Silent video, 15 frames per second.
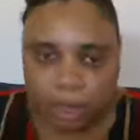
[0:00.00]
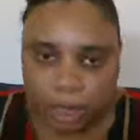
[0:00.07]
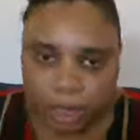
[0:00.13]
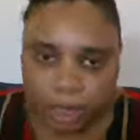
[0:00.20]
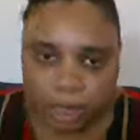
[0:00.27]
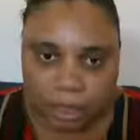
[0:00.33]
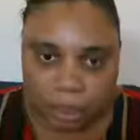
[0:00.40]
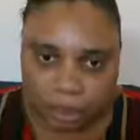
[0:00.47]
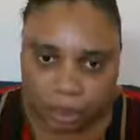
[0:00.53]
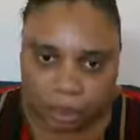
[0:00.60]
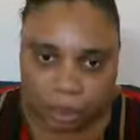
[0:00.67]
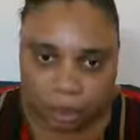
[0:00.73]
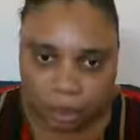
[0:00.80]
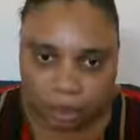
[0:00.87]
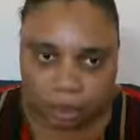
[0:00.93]
in
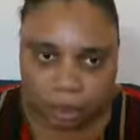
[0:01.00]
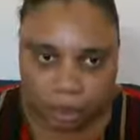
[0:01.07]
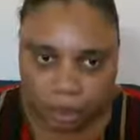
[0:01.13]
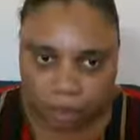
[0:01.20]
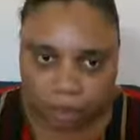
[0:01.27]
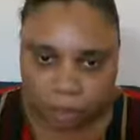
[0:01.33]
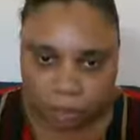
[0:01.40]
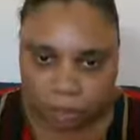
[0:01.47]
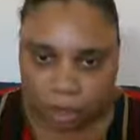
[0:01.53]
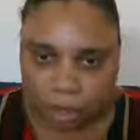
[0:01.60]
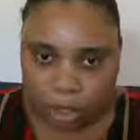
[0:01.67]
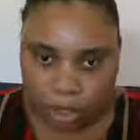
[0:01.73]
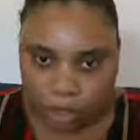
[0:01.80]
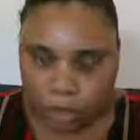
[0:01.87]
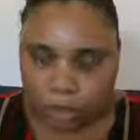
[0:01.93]
the
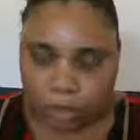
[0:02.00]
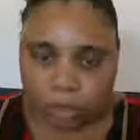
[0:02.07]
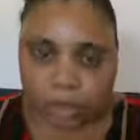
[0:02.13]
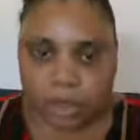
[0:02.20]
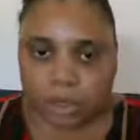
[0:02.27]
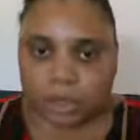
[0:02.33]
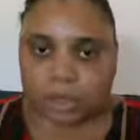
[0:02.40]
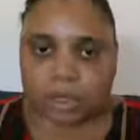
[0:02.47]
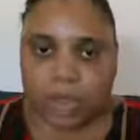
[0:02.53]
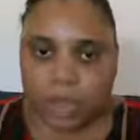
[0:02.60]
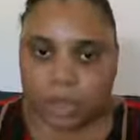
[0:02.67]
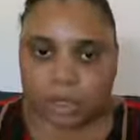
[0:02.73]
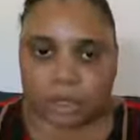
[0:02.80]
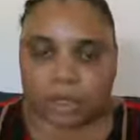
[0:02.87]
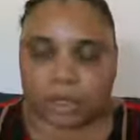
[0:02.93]
bronchial tubes in the
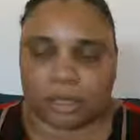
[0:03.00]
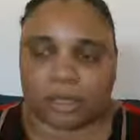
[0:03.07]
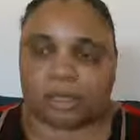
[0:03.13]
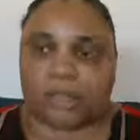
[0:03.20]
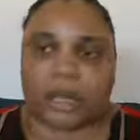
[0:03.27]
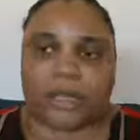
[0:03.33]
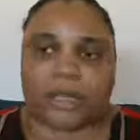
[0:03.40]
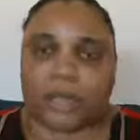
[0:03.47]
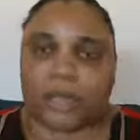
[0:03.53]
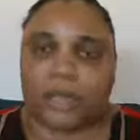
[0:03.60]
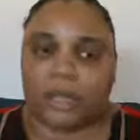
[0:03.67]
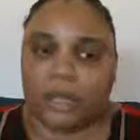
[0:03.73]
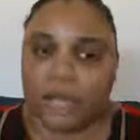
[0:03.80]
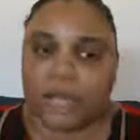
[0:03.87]
lungs and stuff like that.